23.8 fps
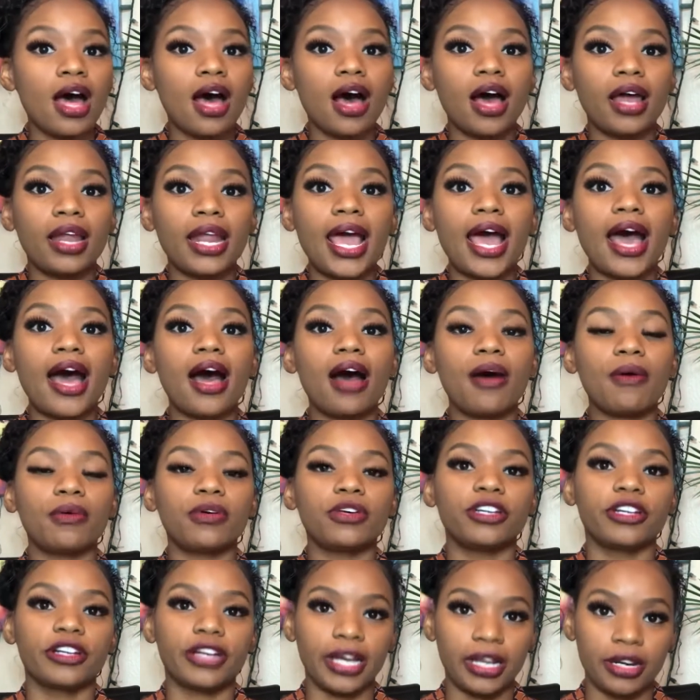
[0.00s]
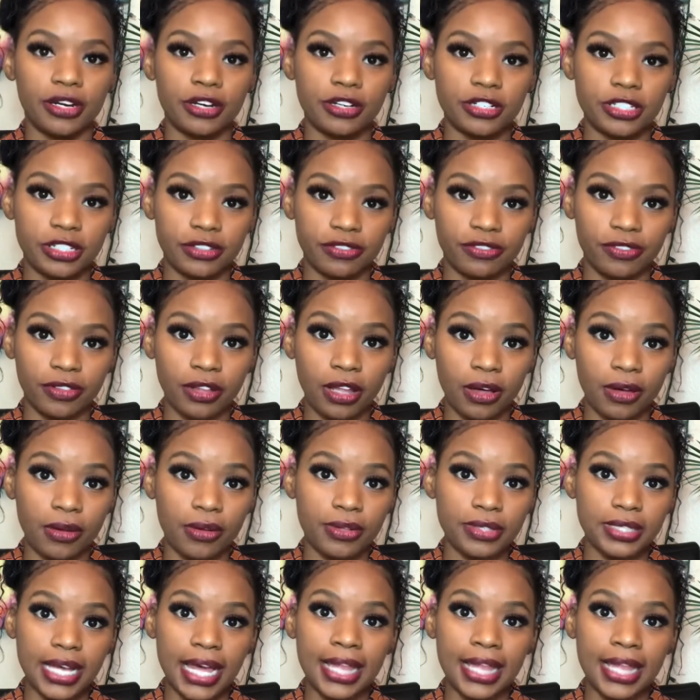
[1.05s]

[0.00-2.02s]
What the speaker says: on how your energy flows.